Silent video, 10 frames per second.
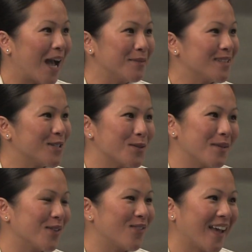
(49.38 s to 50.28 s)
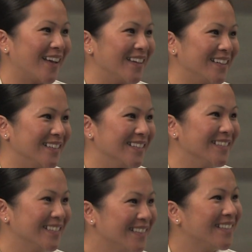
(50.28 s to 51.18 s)
I'm such a big fan,
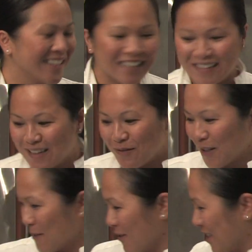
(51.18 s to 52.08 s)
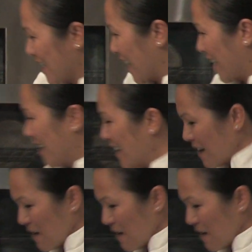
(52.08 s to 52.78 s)
and I really appreciate it.